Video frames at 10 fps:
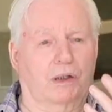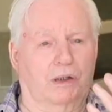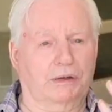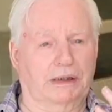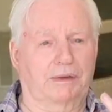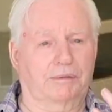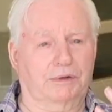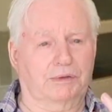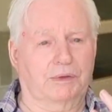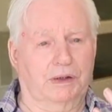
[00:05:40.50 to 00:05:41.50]
are down
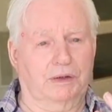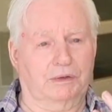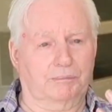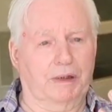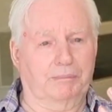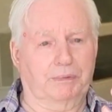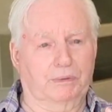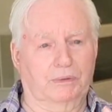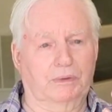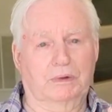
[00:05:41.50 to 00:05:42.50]
to earth people,